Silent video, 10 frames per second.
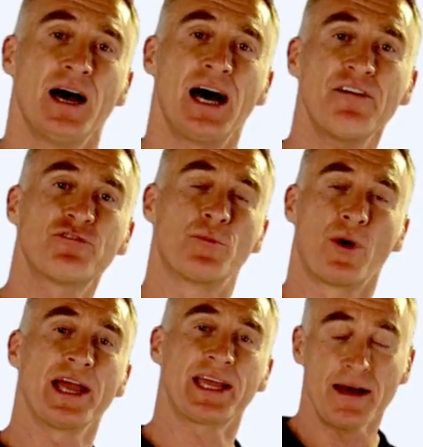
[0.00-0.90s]
After the
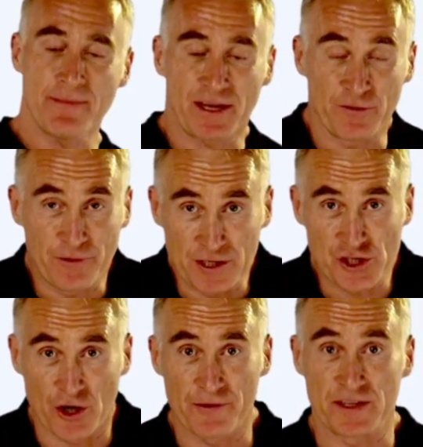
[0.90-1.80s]
break, come back and
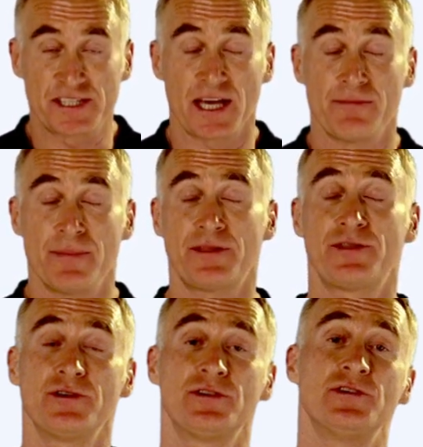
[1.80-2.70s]
finish off in the same
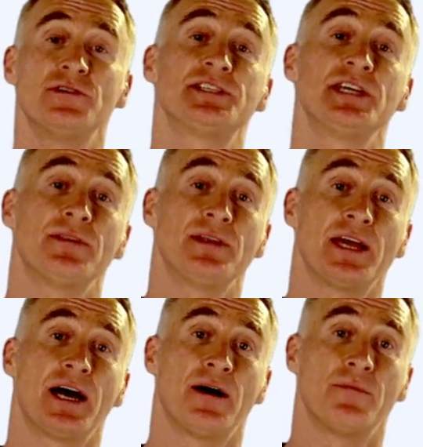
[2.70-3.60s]
method using
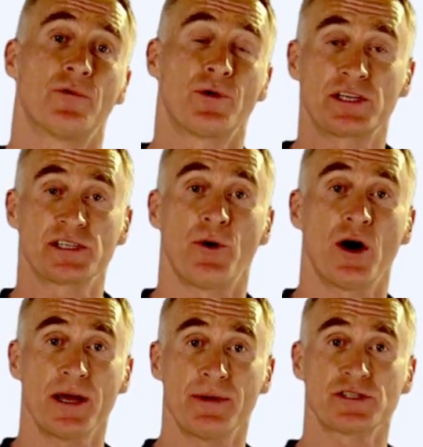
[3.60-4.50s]
the rectus
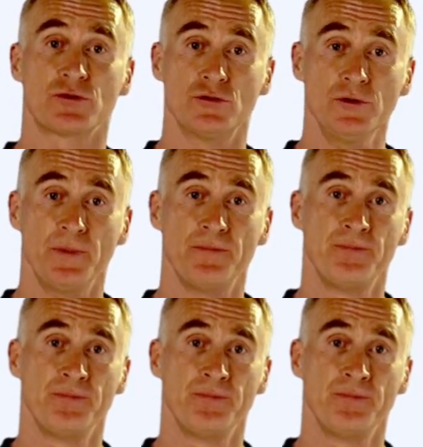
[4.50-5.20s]
spinae muscle group.